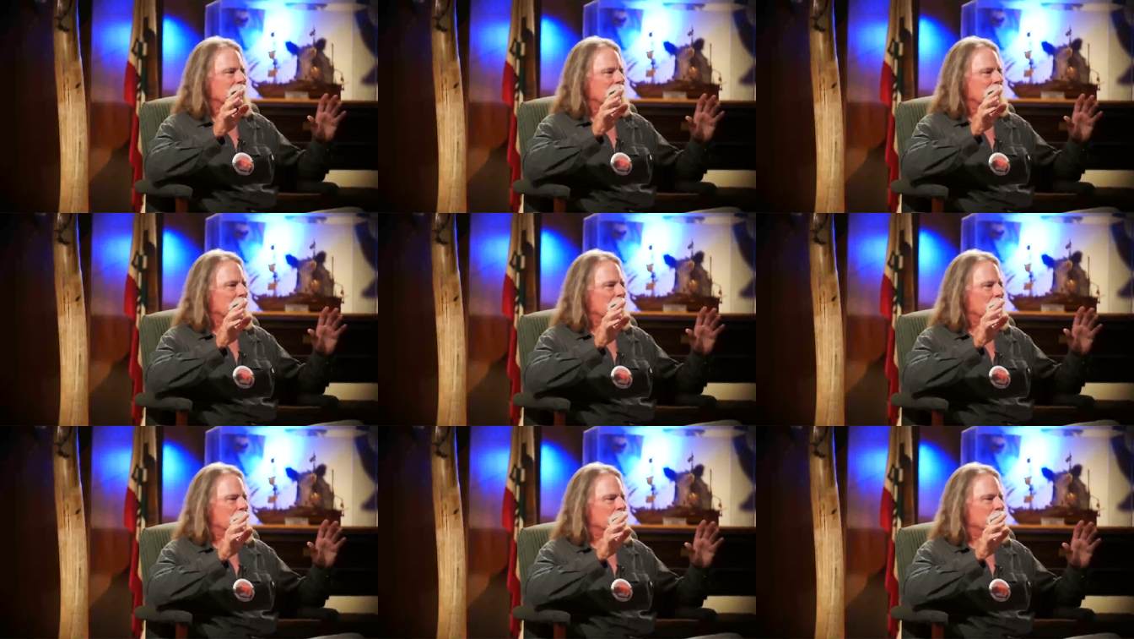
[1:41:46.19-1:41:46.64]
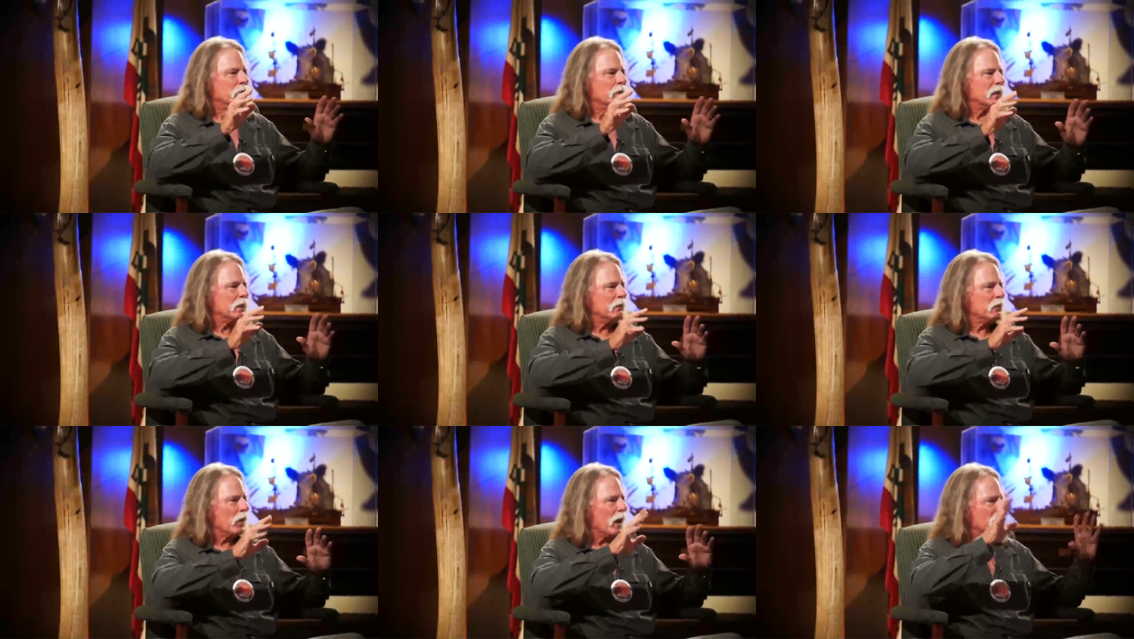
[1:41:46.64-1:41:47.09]
um,
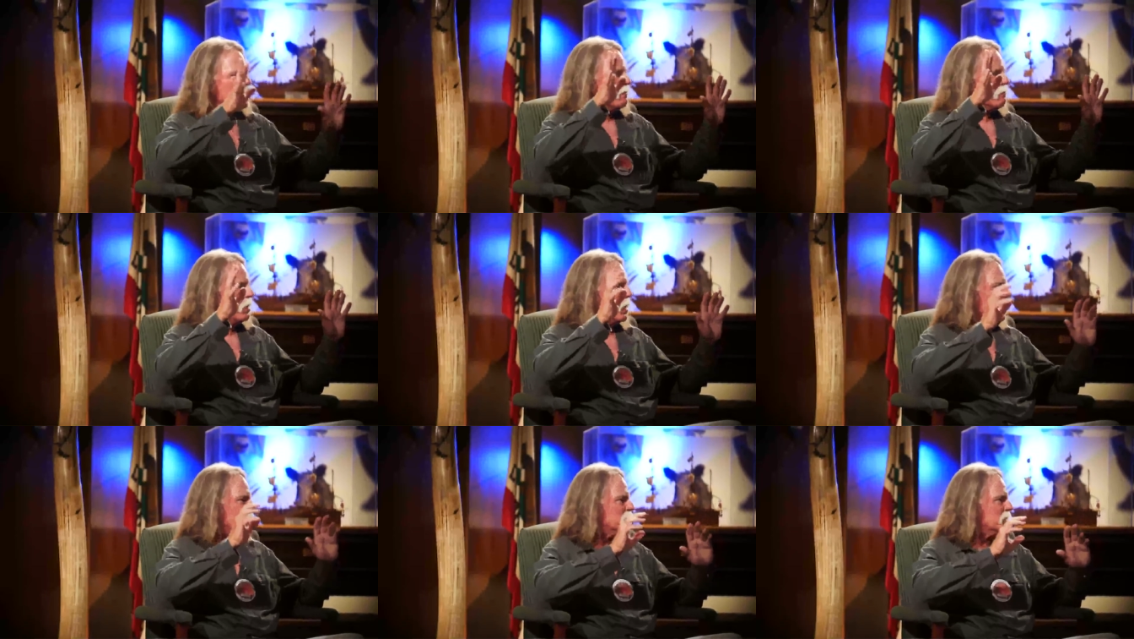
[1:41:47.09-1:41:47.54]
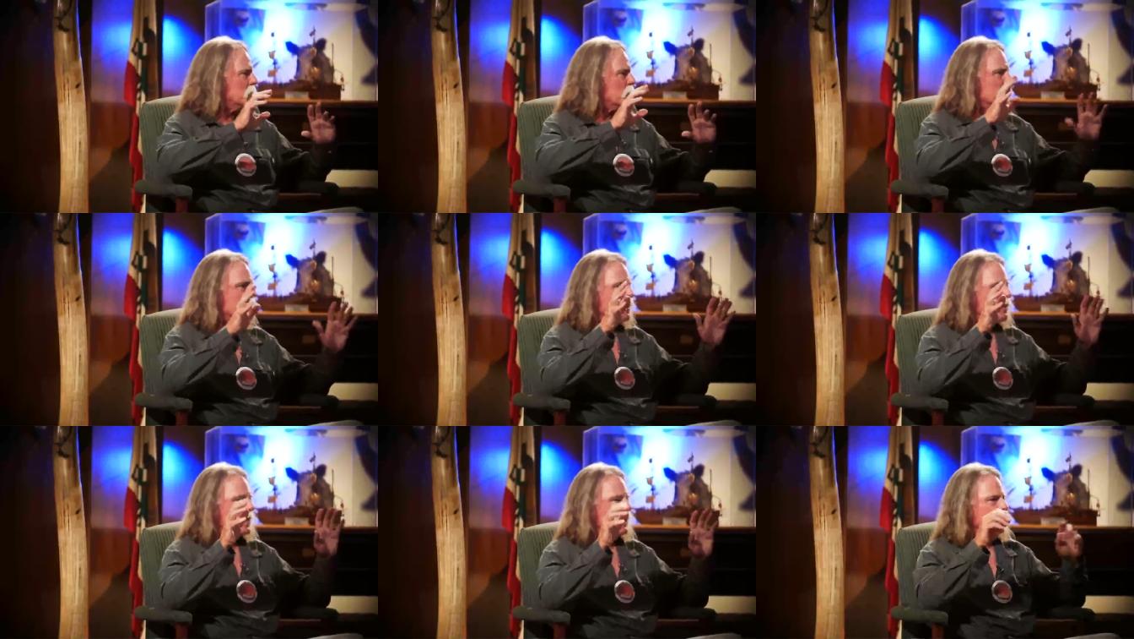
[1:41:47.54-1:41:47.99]
writing books,
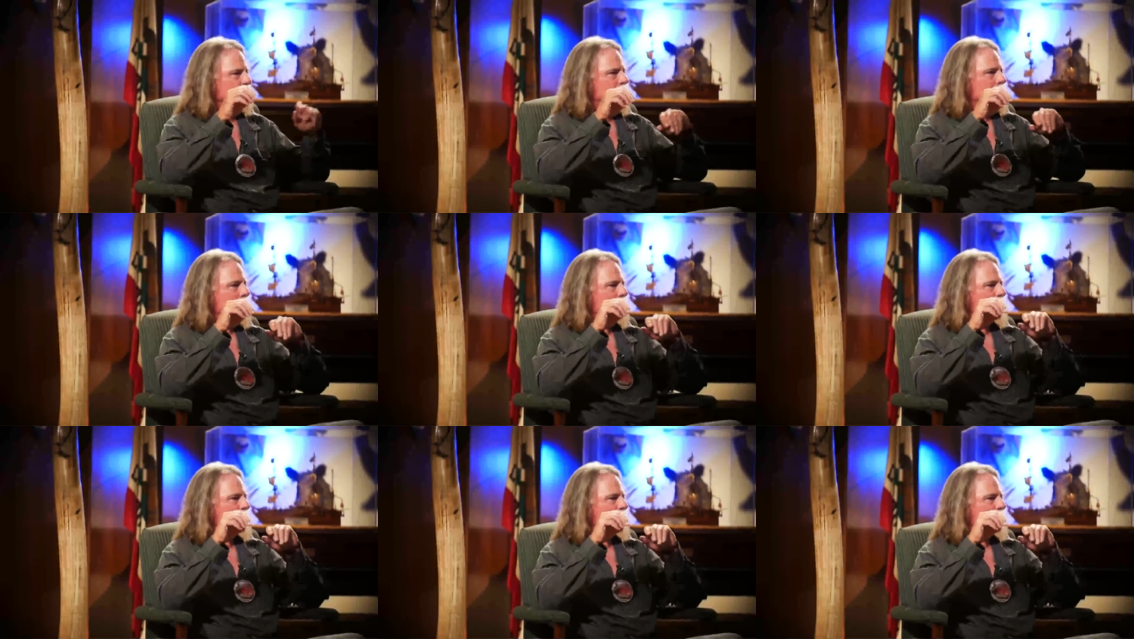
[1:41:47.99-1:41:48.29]
doing the things people